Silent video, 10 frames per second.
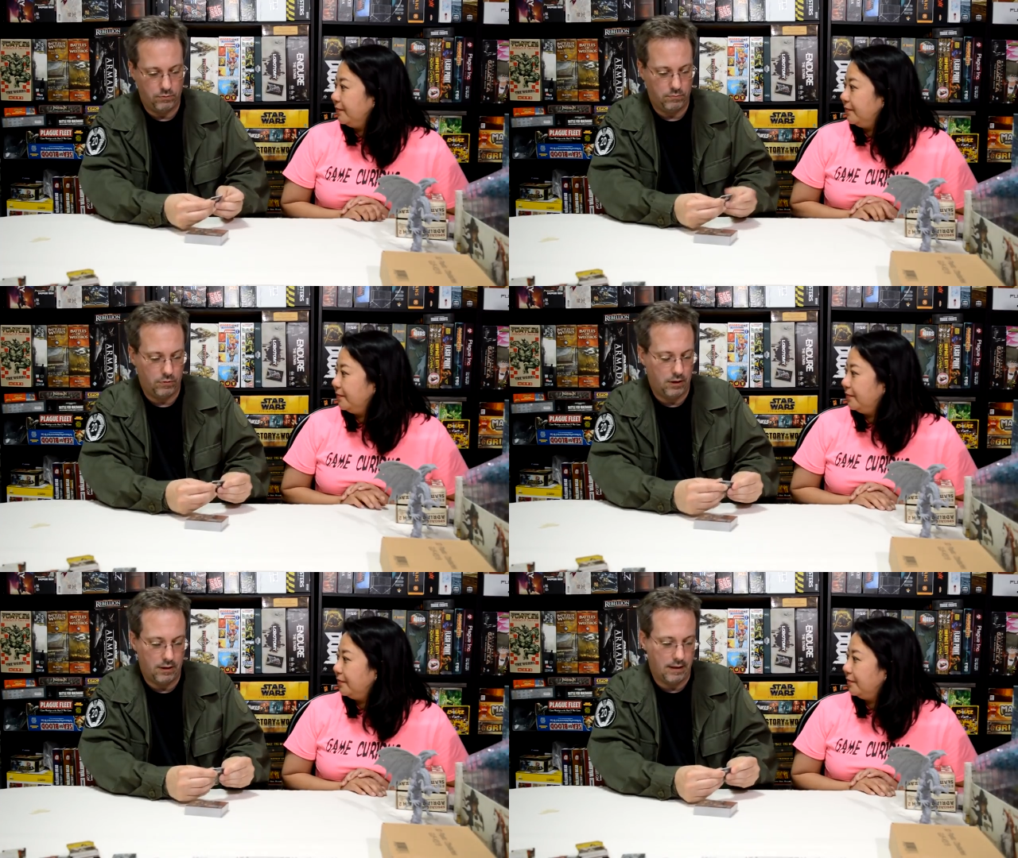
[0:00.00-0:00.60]

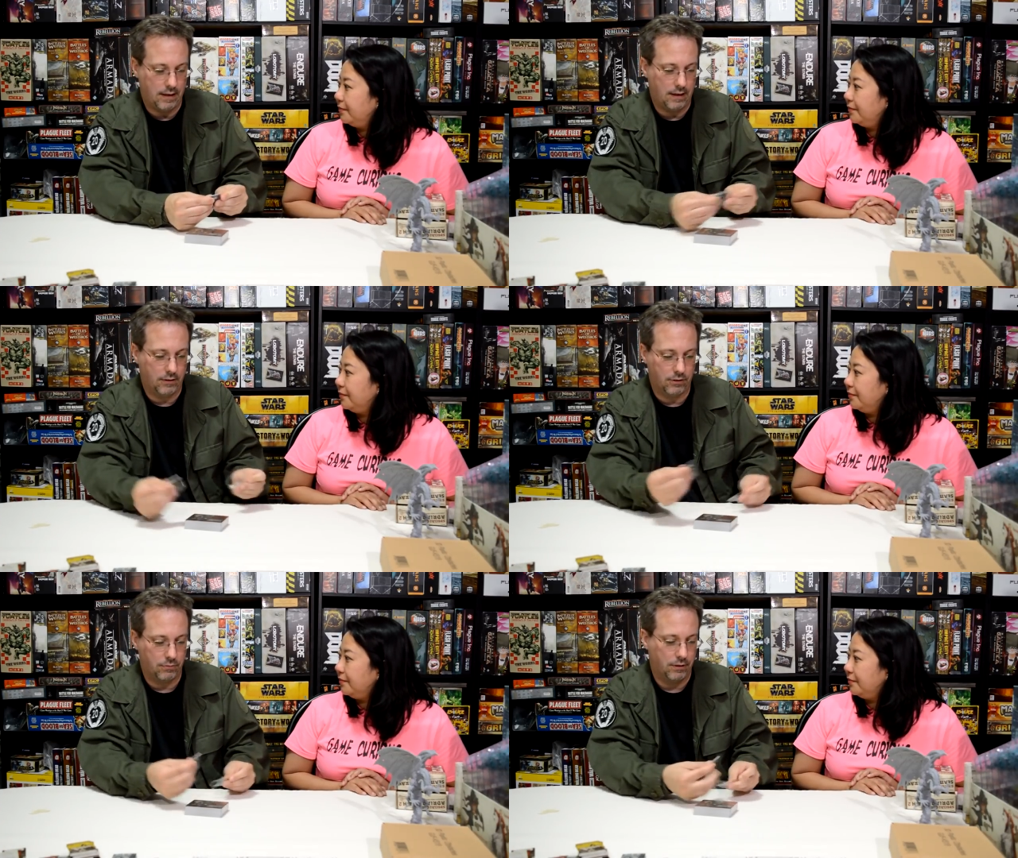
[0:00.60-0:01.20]
Speaker 1: Well, I
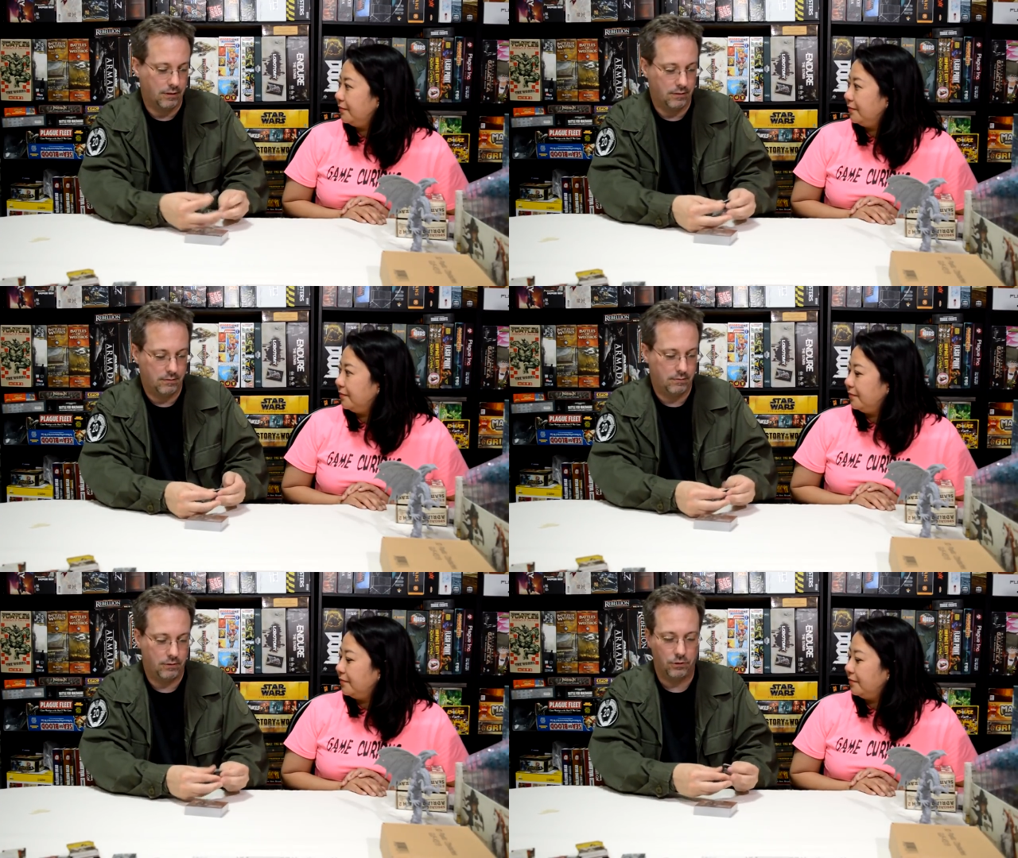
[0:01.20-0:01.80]
got it so we could
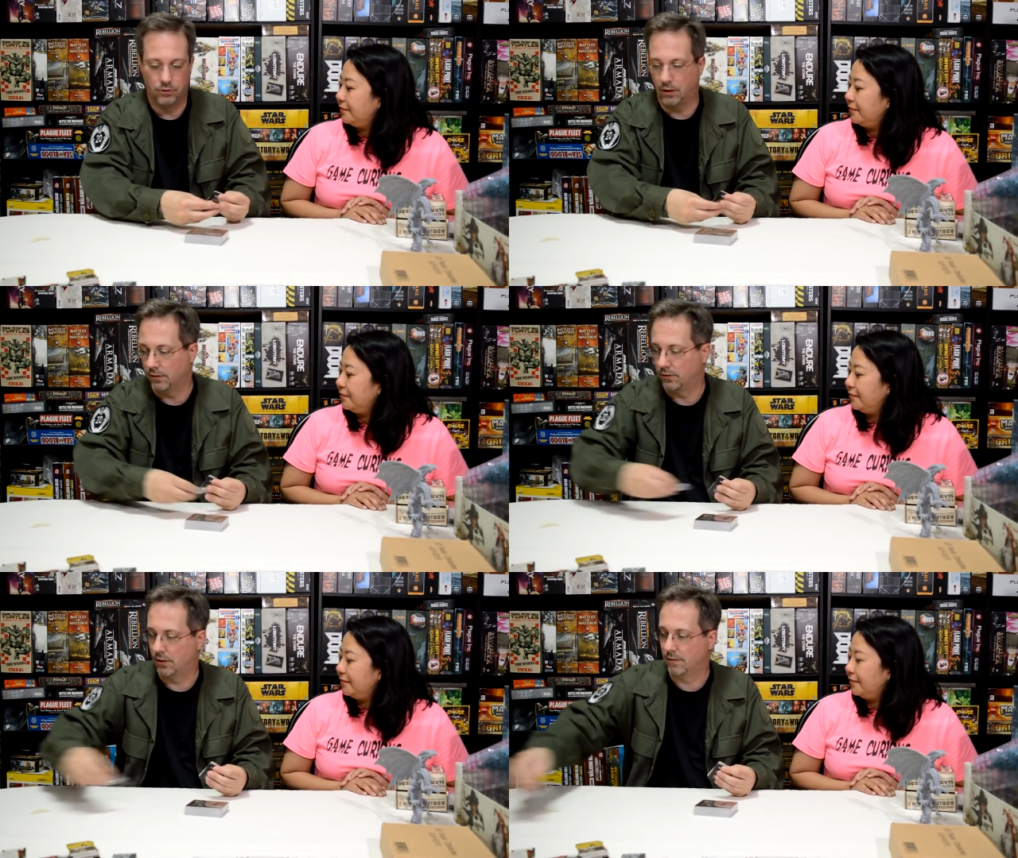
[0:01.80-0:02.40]
use
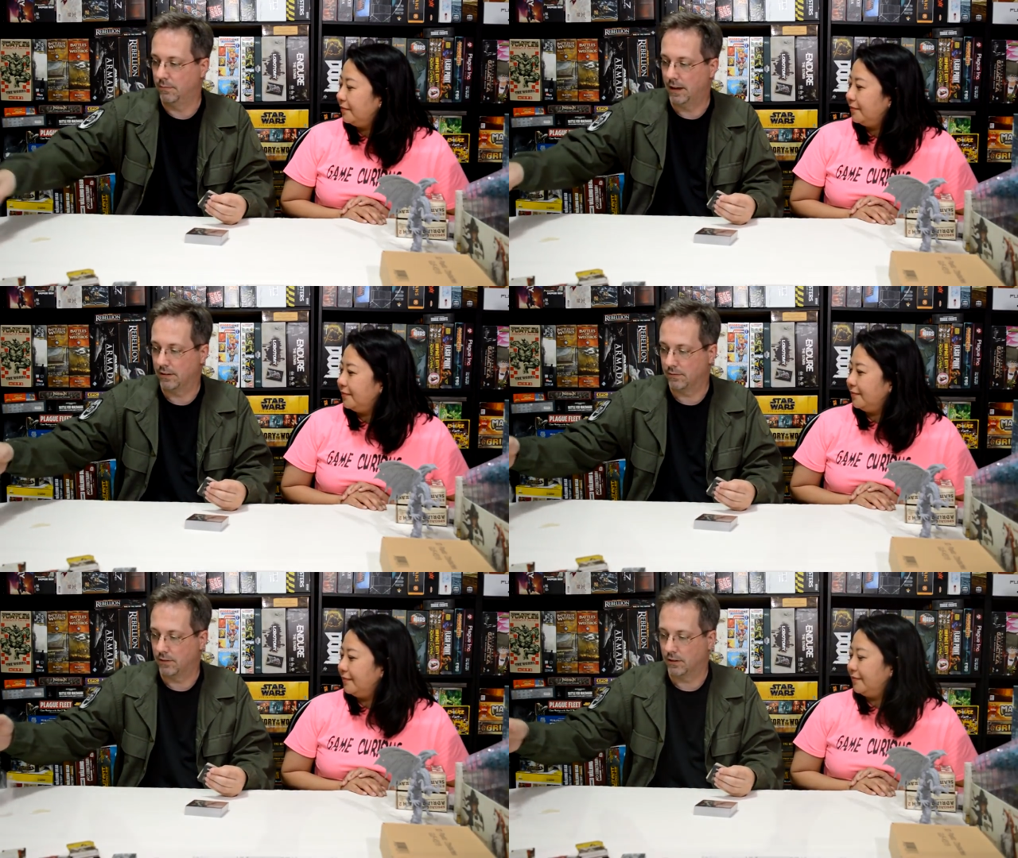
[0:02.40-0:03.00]
all this stuff in
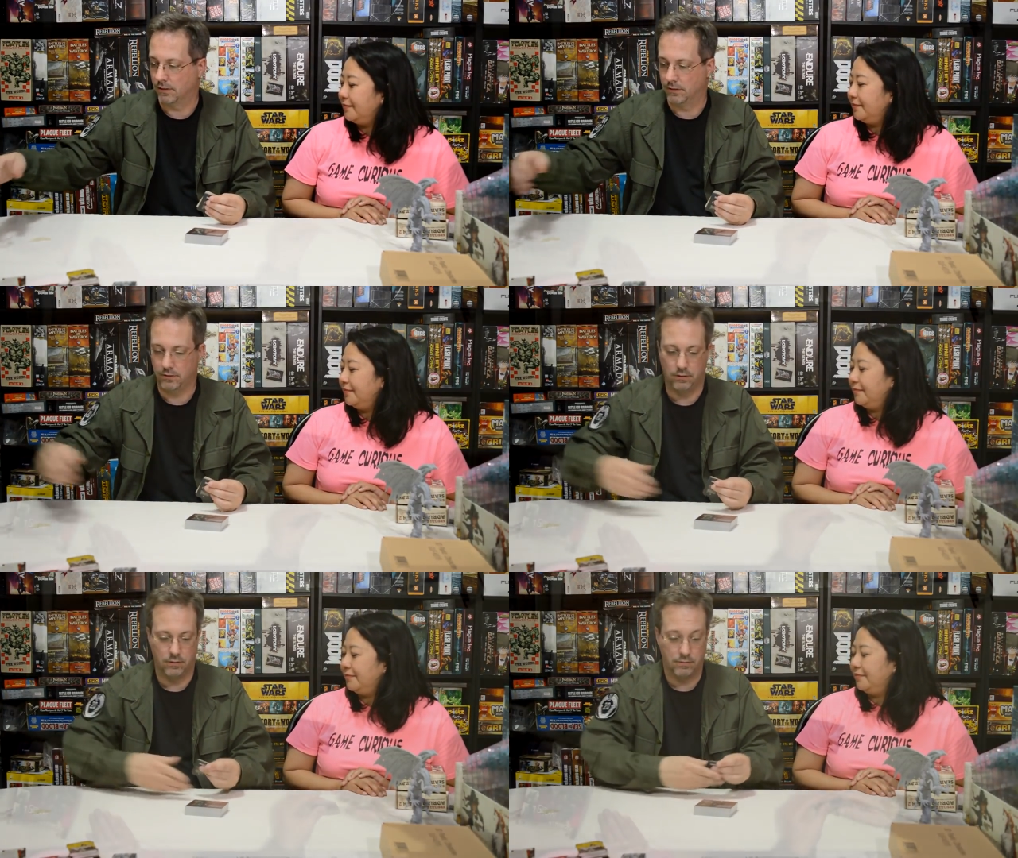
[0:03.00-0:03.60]
Massive
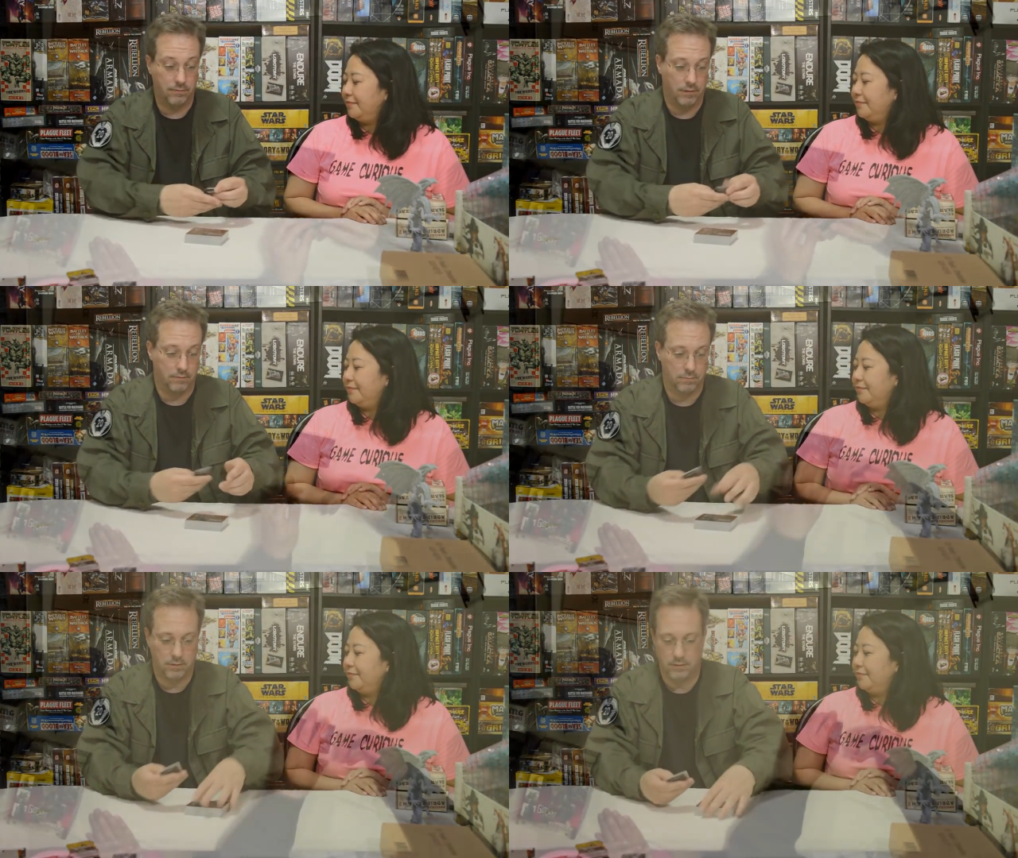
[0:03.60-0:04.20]
Darkness, you know, if we
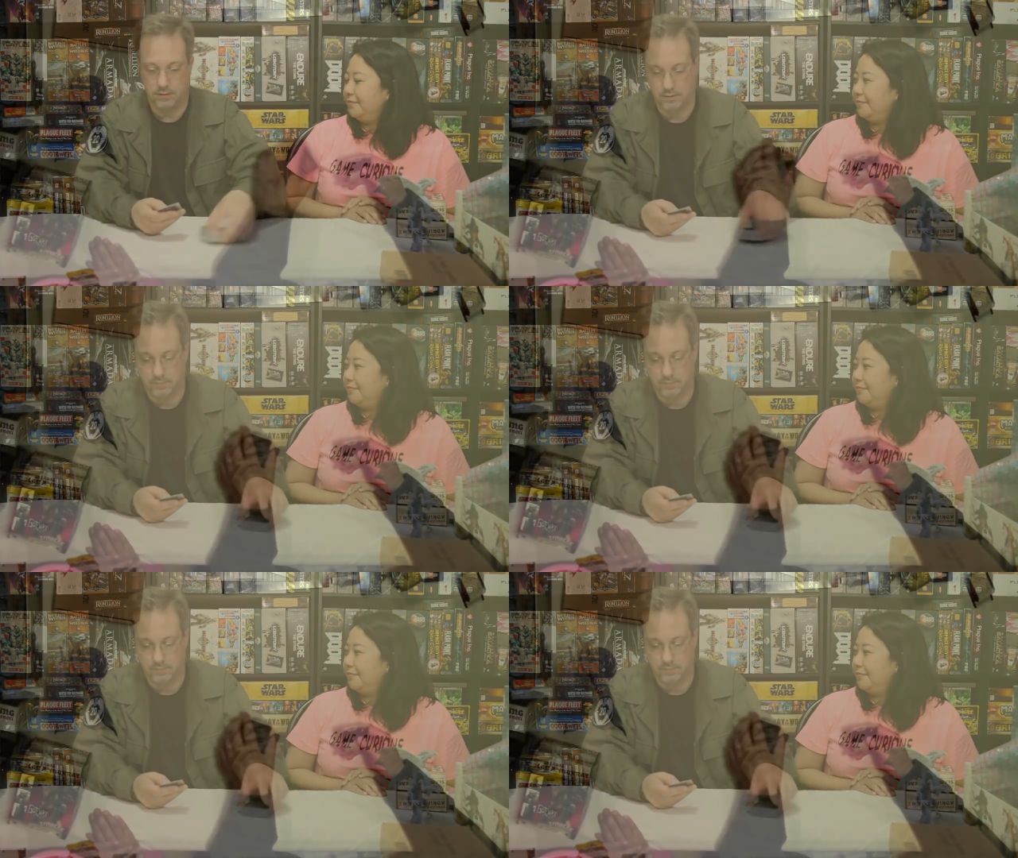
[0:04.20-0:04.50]
ever played the damn